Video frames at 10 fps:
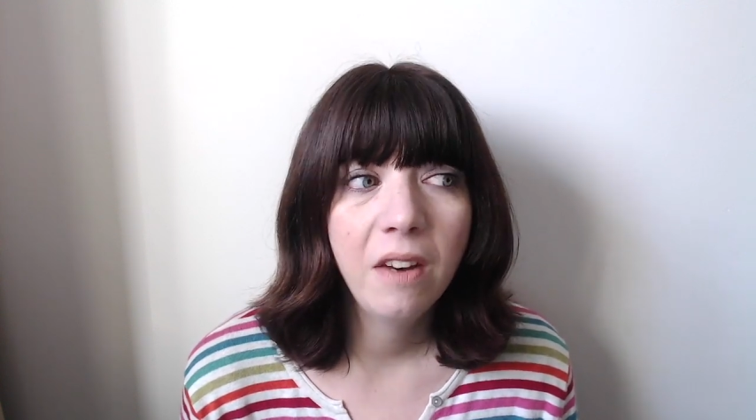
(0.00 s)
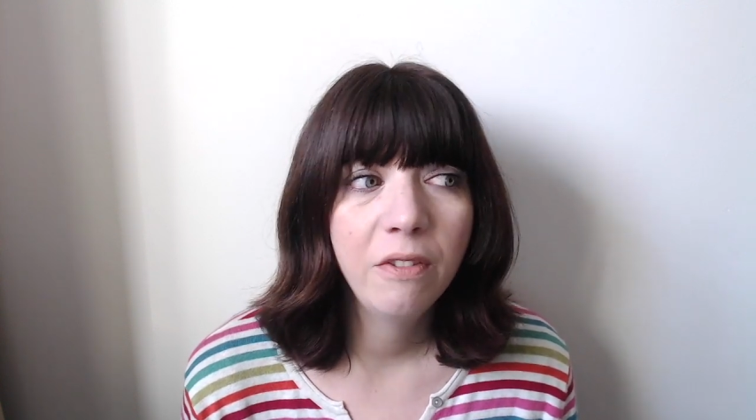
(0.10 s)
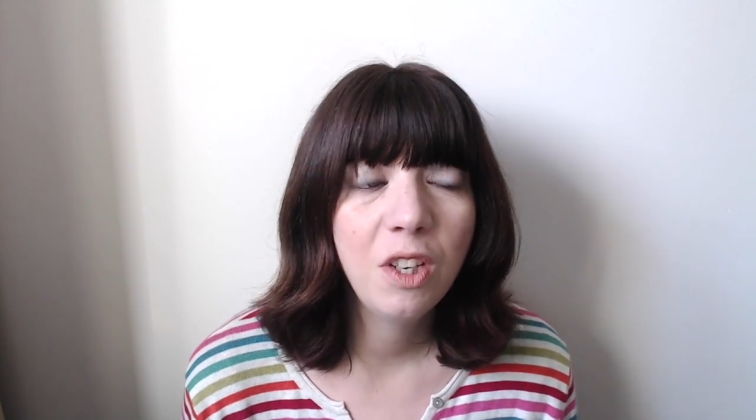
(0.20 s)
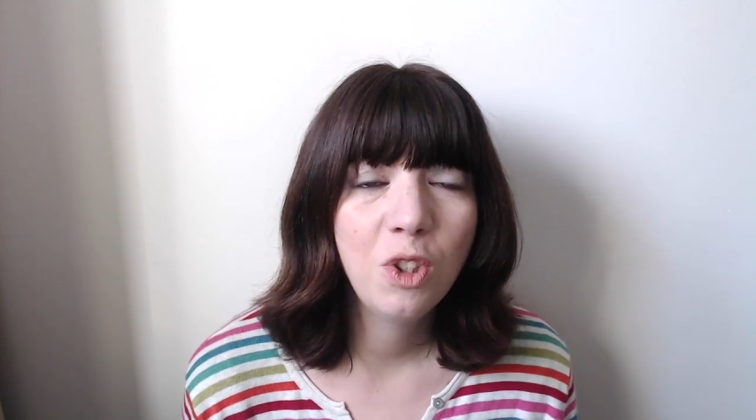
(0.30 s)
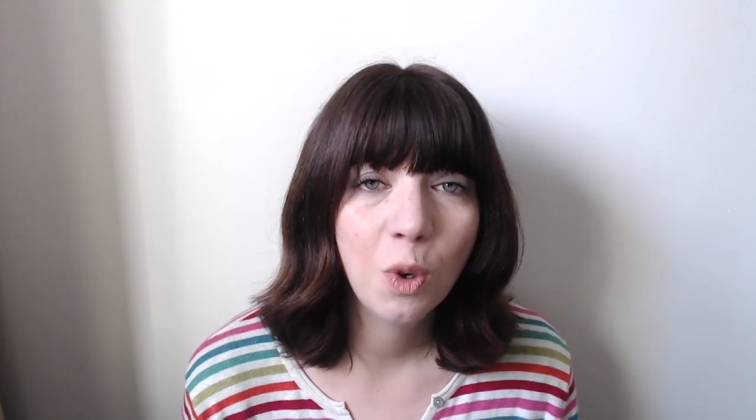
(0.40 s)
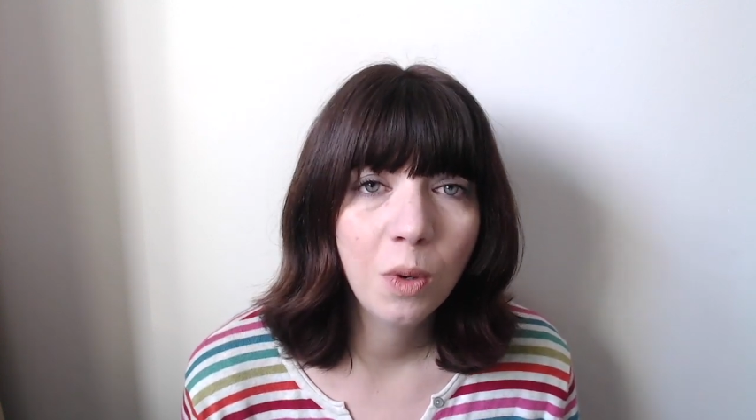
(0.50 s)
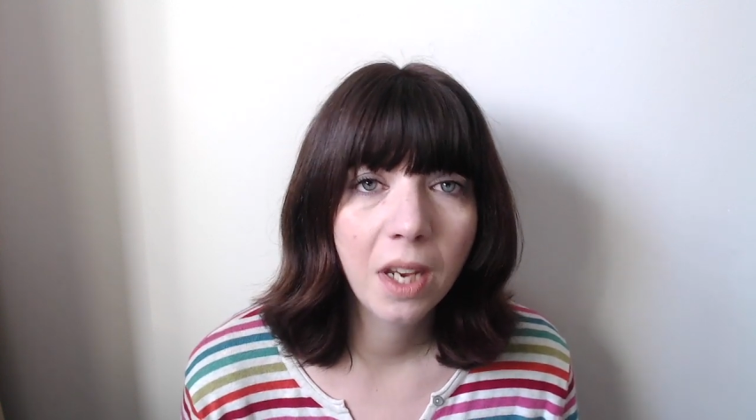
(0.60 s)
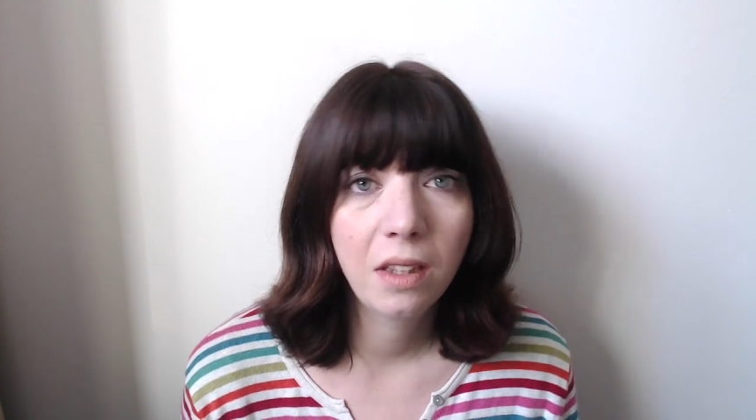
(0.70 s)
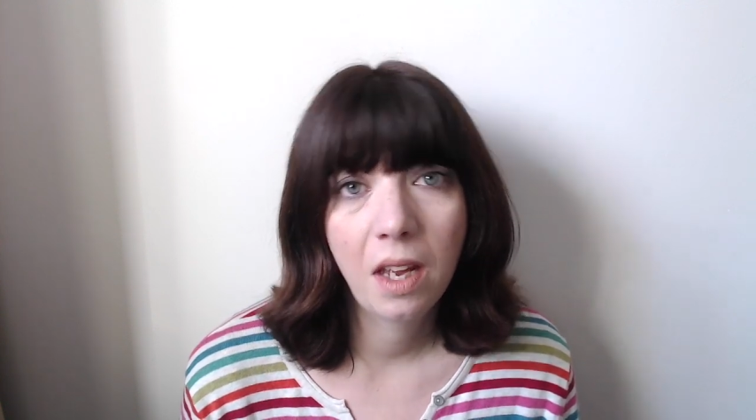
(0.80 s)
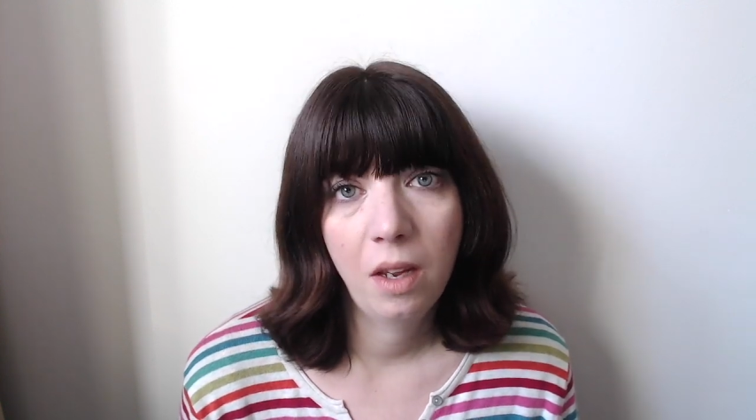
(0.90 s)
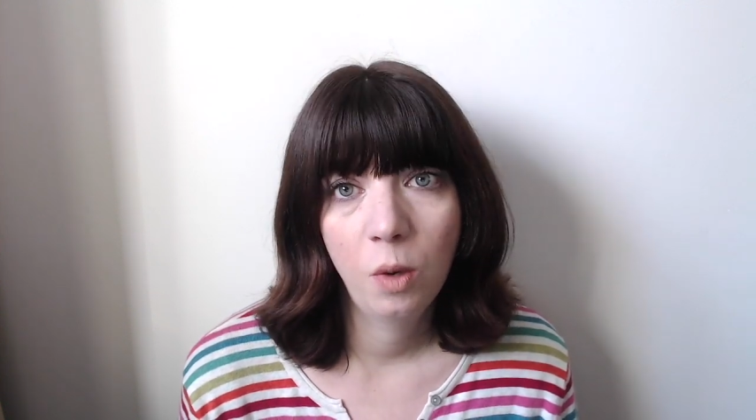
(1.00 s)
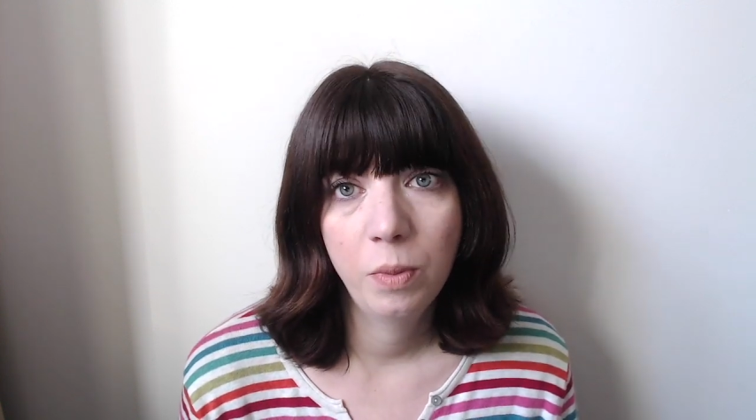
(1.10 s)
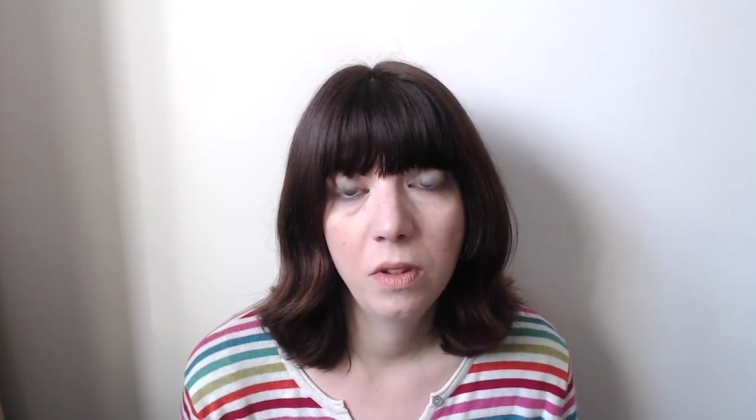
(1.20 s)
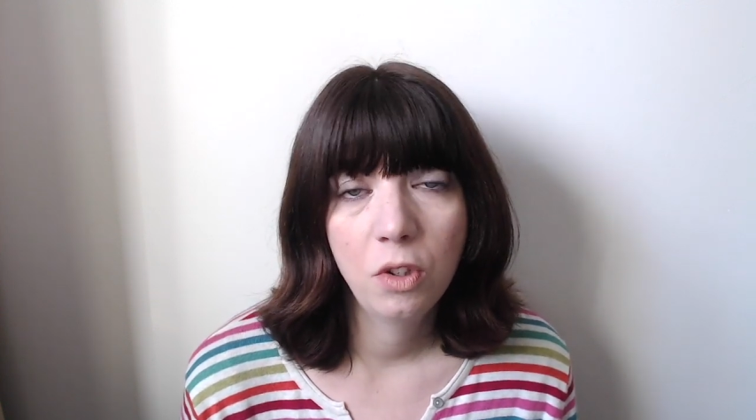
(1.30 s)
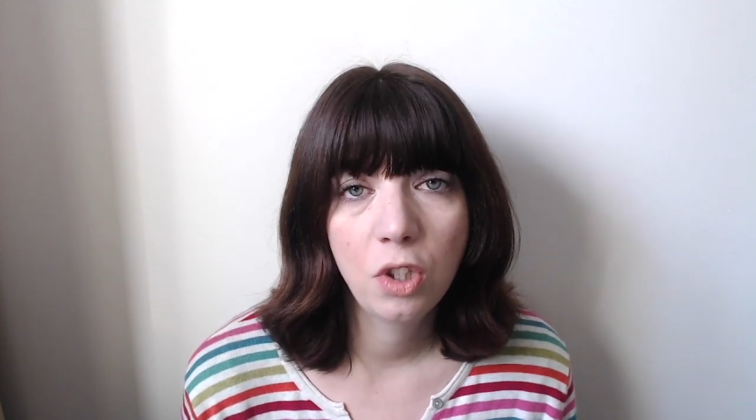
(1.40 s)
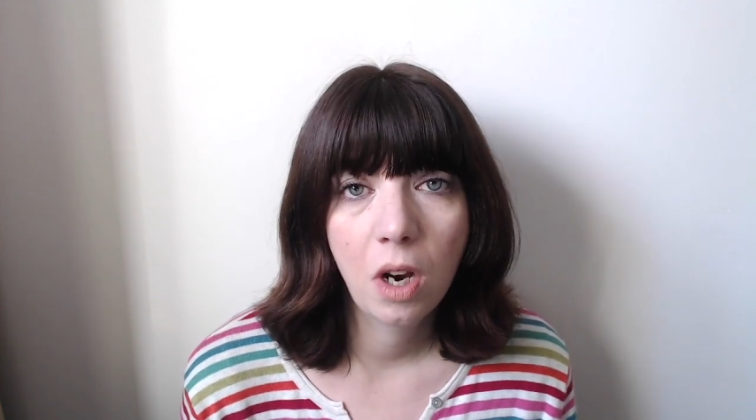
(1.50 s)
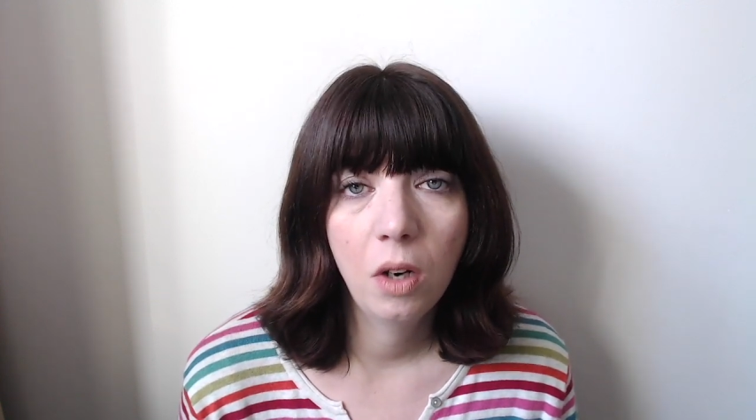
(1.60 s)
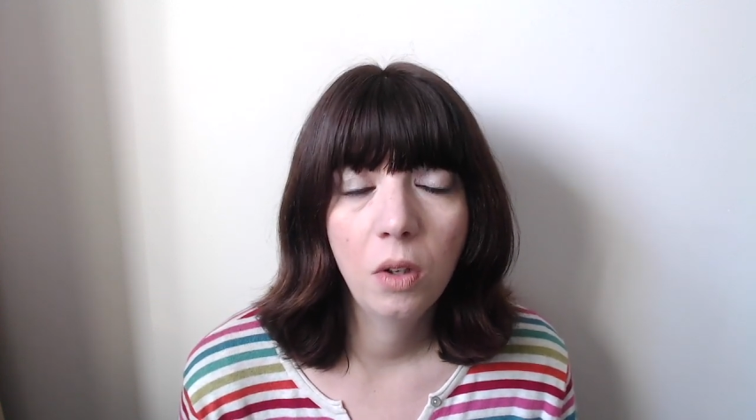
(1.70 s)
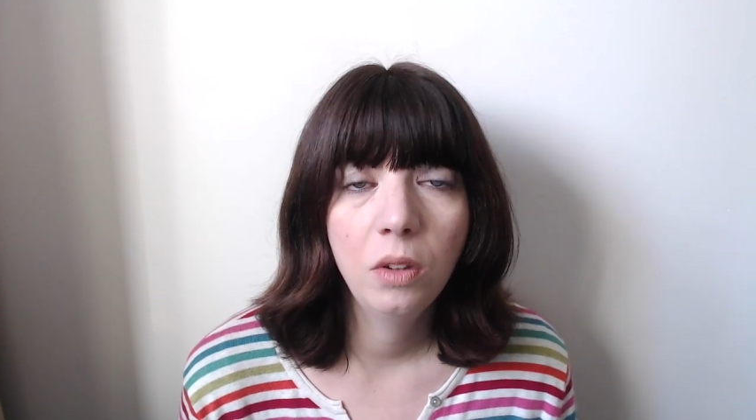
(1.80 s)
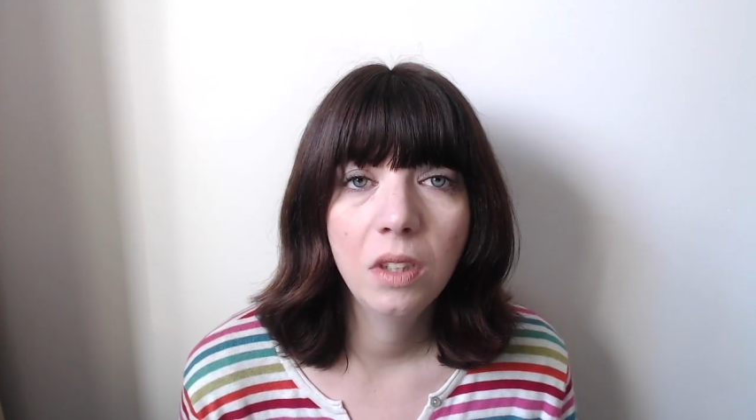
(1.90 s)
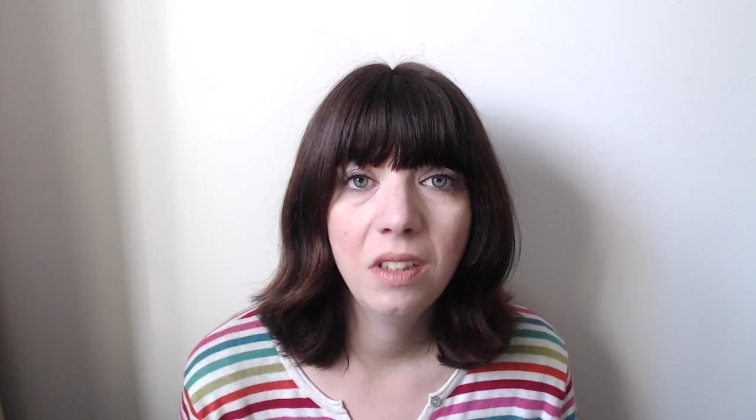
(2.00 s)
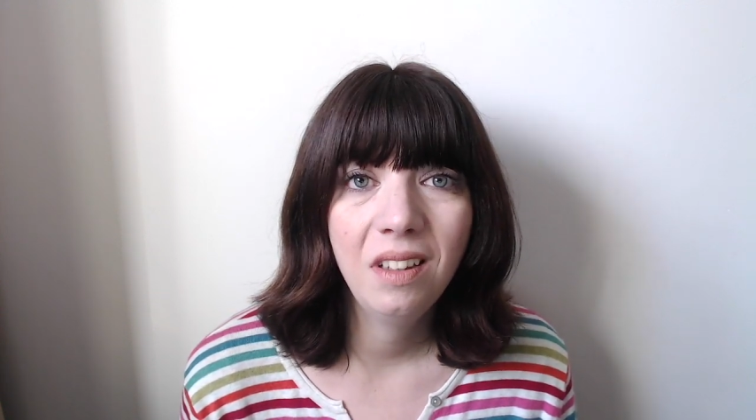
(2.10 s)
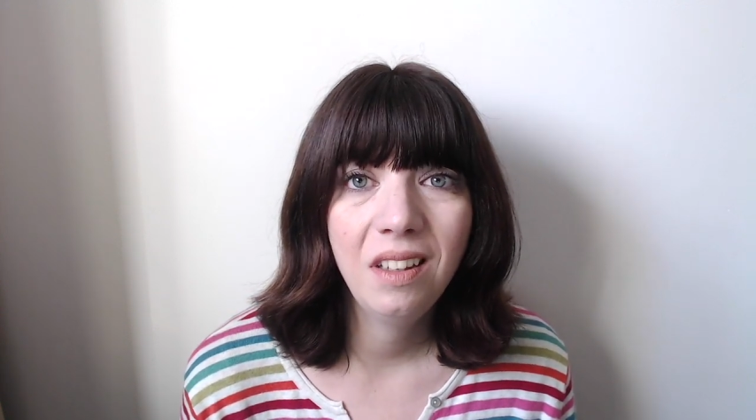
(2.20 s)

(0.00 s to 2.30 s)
And if they don't get that help in their childhood, then at